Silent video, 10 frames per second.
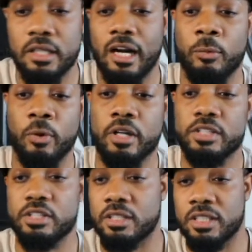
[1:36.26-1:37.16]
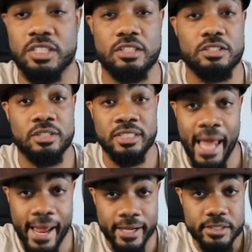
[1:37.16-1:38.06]
wanted to listen to
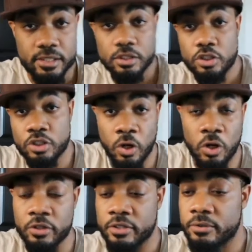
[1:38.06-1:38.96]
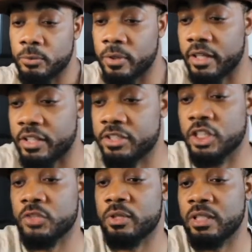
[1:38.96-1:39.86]
Dax's song, one that he
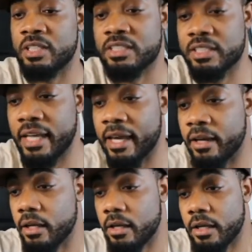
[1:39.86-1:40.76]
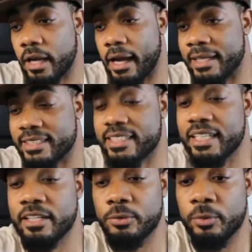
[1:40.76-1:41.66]
just released today. I
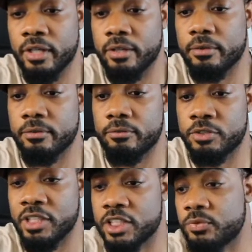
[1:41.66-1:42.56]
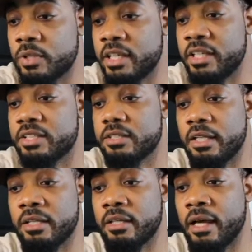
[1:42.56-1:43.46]
seen it when it just released,
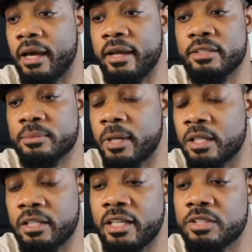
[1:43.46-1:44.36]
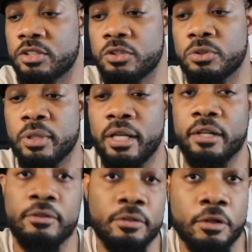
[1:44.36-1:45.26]
and I had some other things to do, and
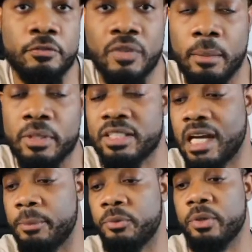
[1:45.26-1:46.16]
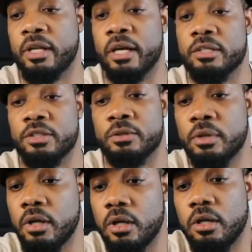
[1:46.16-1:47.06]
then, you know, family time and whatnot. So
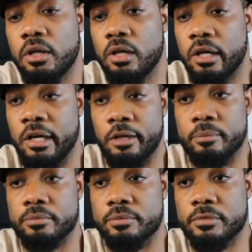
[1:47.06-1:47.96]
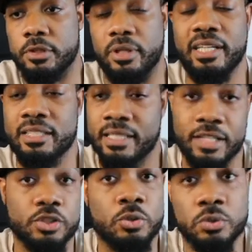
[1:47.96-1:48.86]
you know, kids got
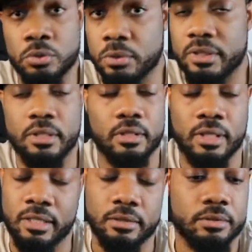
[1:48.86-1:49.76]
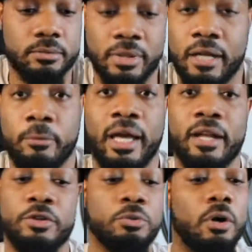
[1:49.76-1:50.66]
school. We got
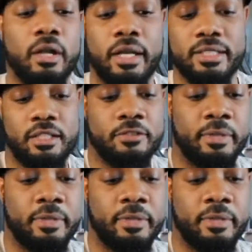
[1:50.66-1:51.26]
to do all that stuff,